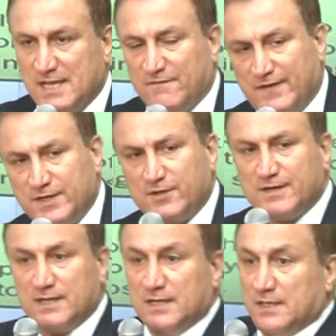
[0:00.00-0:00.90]
When you
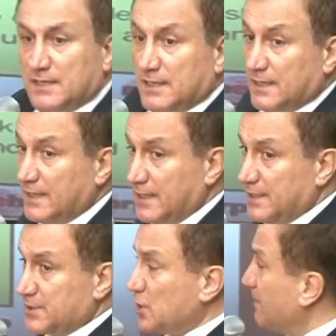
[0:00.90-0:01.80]
are
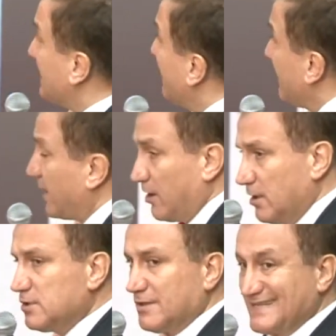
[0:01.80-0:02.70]
drop cover and
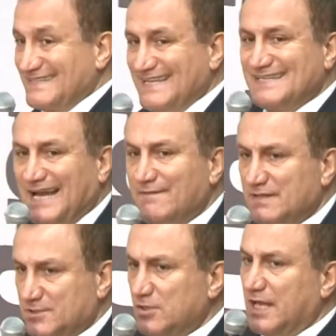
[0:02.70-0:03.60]
hold on, that is, I will
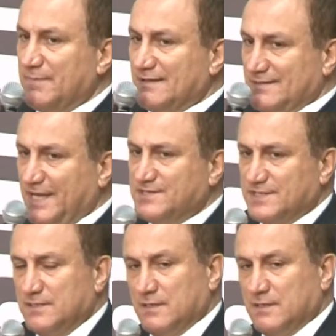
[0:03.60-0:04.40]
talk about later,